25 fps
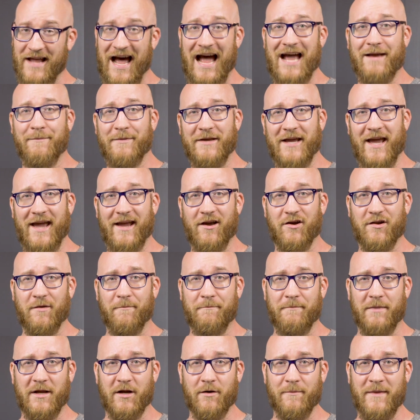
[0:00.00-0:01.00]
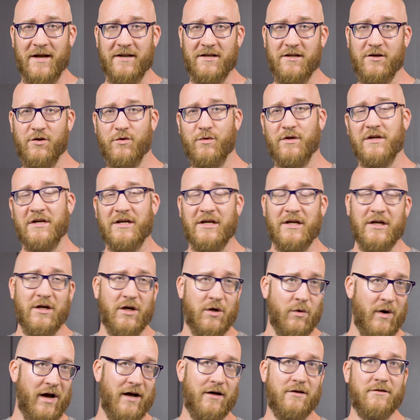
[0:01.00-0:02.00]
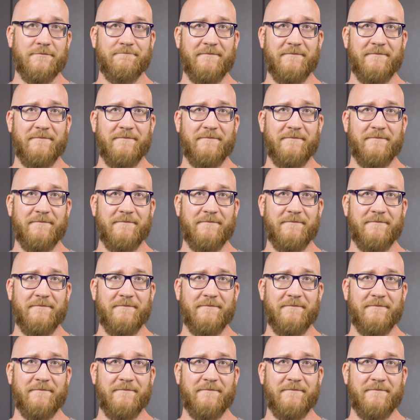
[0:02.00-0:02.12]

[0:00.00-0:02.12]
IPA on a beer menu? Well,